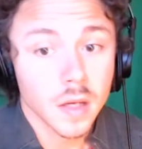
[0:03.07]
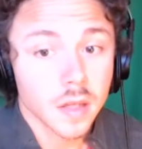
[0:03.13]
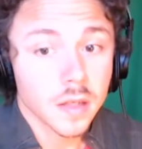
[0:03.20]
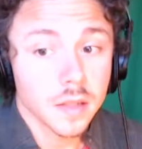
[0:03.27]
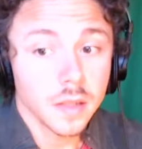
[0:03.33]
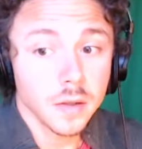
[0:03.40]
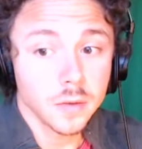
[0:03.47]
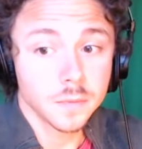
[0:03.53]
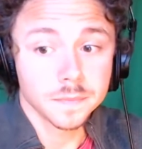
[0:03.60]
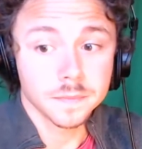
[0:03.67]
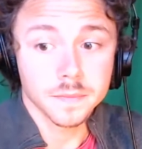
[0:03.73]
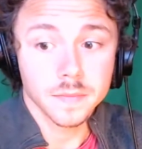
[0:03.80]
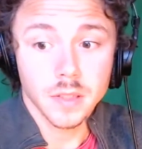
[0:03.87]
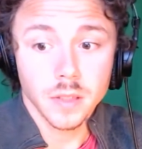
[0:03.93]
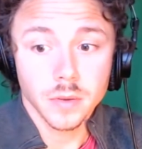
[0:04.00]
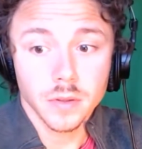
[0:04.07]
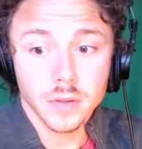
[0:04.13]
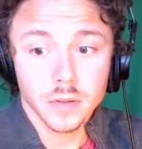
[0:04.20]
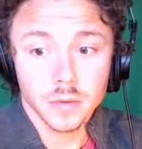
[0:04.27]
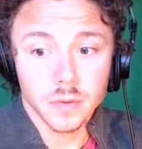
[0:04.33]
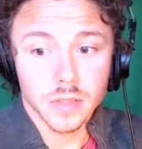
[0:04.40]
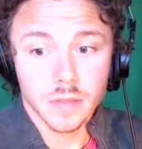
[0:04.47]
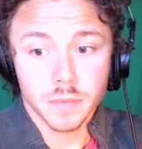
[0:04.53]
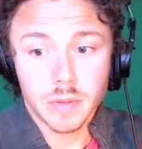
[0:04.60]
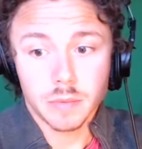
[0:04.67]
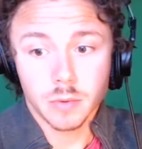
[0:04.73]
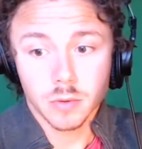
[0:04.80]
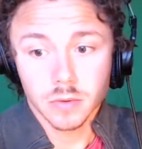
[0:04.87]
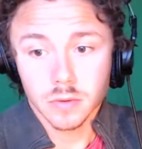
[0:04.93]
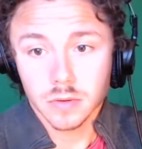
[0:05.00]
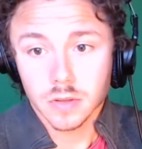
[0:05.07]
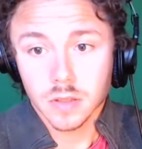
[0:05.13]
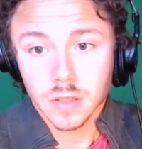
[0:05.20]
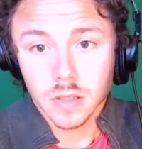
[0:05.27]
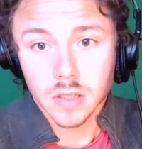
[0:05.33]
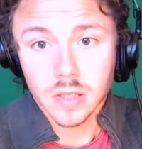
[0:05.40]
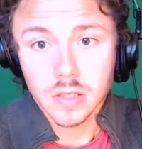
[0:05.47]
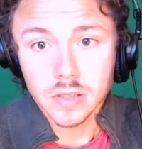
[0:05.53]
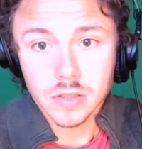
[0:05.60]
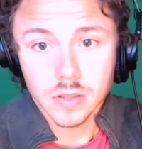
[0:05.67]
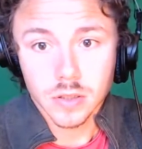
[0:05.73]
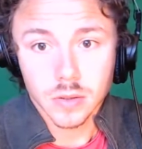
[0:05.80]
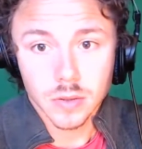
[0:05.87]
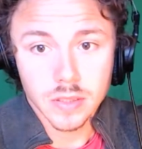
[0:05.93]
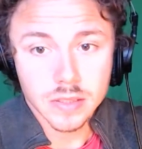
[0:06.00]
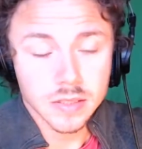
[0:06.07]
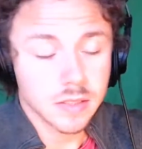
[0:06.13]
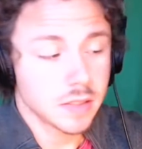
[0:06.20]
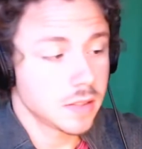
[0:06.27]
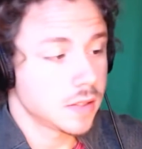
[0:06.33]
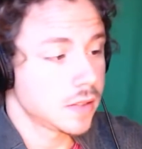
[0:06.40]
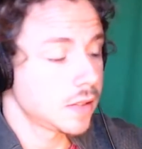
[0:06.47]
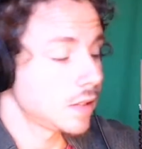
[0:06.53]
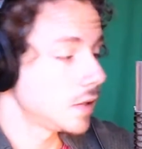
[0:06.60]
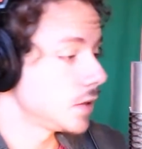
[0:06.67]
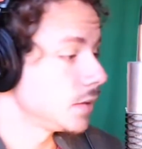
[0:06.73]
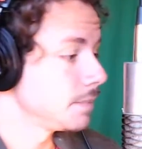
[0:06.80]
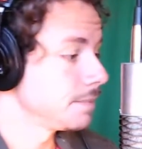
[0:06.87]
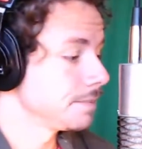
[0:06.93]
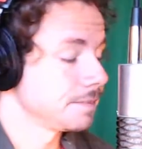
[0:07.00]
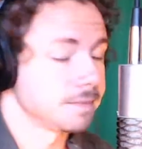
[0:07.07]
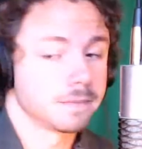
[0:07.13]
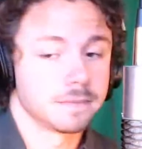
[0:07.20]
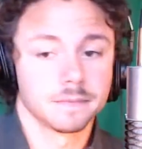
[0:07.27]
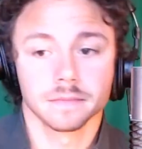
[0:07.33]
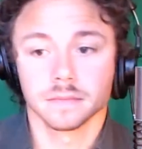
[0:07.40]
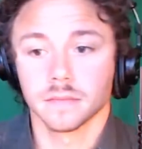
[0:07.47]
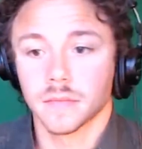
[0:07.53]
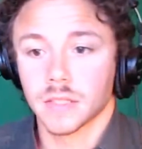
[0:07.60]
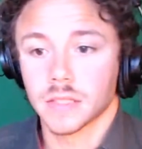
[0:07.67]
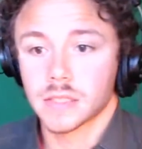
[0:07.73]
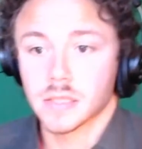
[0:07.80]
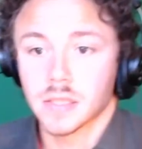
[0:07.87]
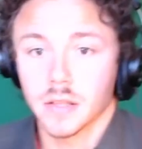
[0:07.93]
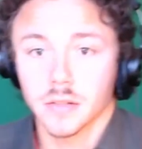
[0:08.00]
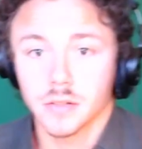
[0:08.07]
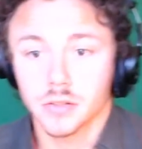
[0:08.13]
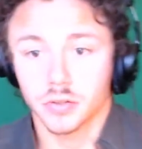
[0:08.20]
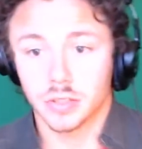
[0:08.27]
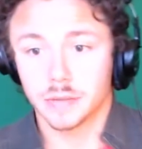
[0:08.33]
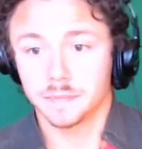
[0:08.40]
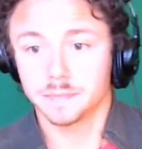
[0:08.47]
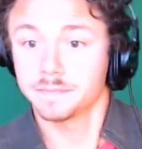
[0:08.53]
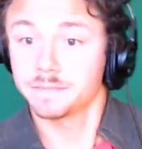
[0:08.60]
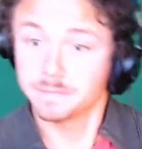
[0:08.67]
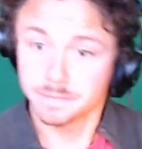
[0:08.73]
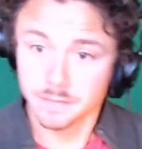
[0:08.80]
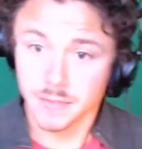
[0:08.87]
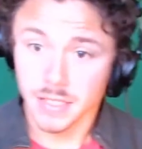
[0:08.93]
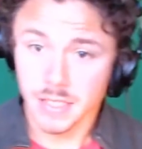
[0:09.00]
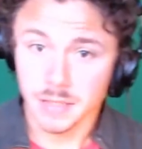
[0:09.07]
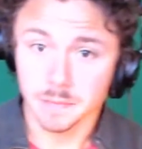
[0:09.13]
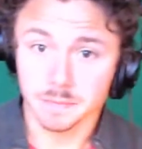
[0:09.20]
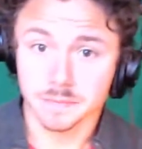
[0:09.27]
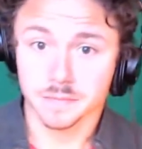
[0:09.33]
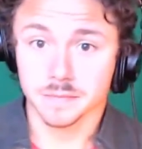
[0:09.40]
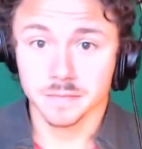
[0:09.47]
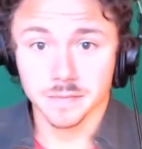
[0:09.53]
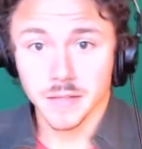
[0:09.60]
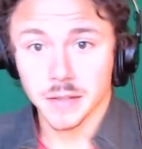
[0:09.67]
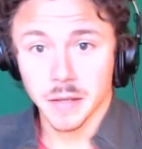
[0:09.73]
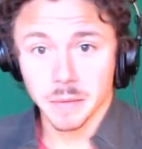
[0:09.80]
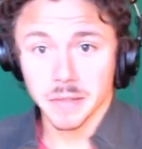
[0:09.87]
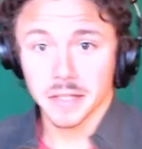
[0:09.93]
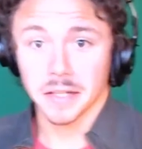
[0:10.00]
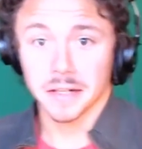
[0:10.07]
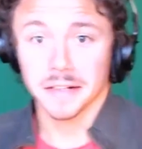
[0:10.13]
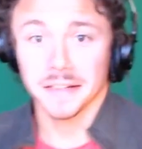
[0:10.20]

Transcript: Yo, what's up, people? So this is another stream. Hey, how about that?